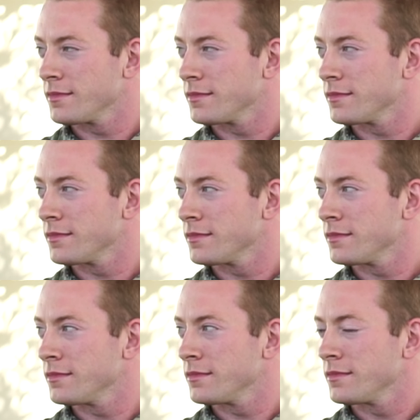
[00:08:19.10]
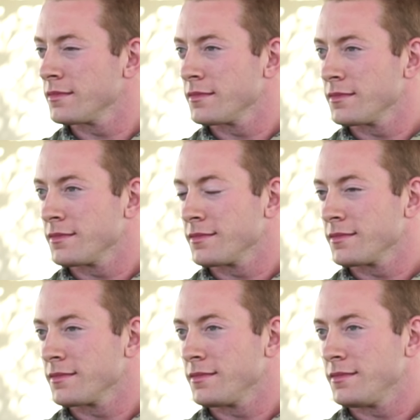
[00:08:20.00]

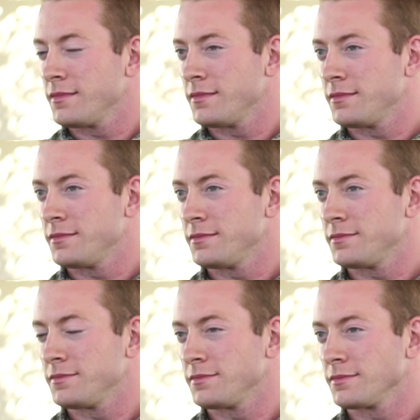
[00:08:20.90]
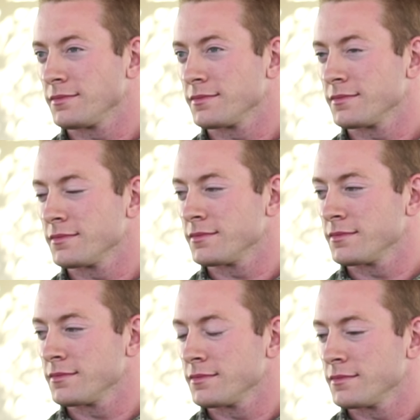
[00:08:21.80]

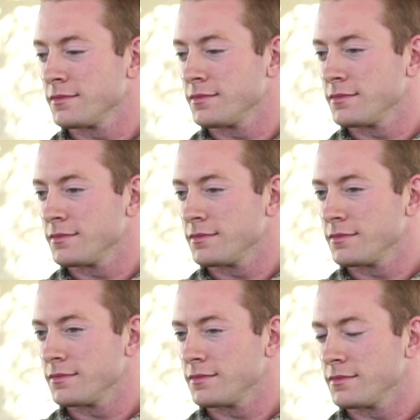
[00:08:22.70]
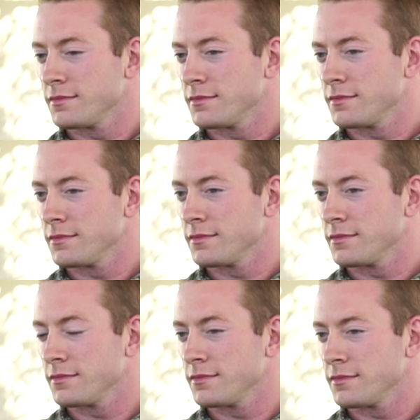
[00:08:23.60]

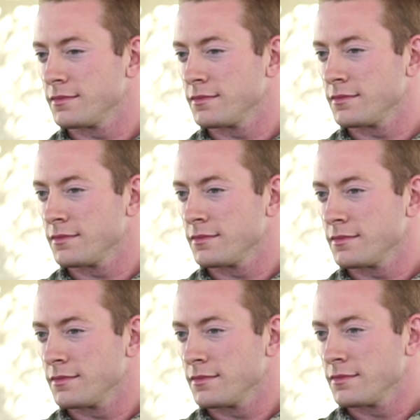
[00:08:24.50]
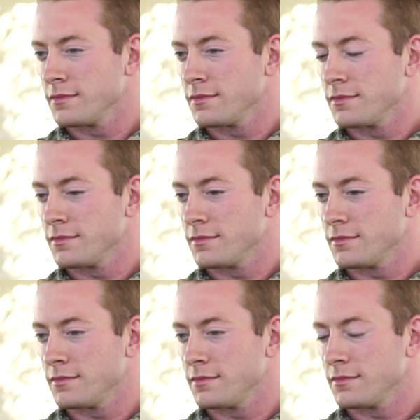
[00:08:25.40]

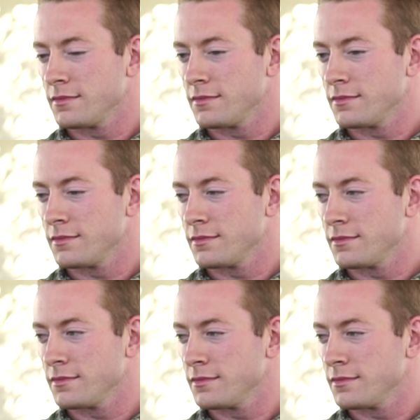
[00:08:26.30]
The person shown says nothing.